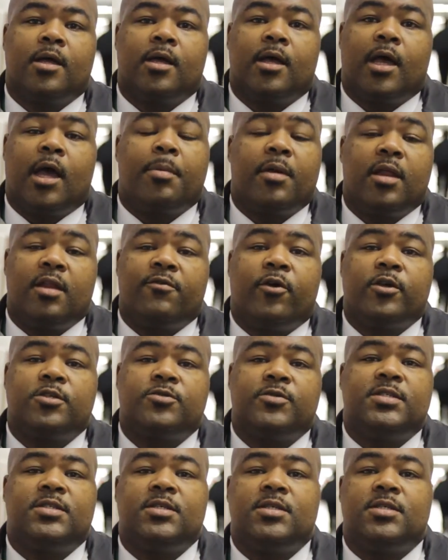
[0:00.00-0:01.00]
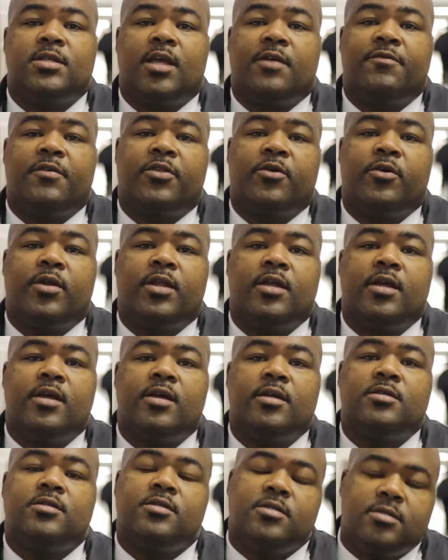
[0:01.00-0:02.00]
Happy anniversary, CCA, for 30
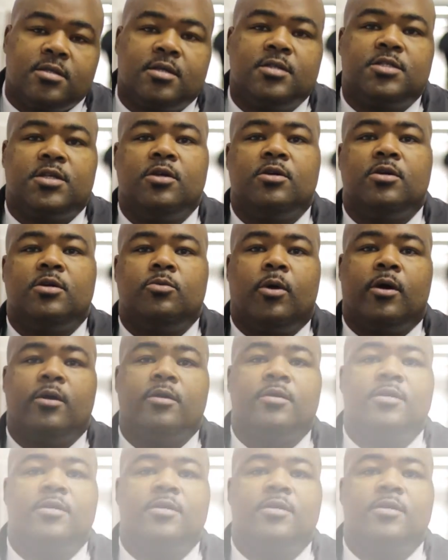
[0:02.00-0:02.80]
years. Continue good work.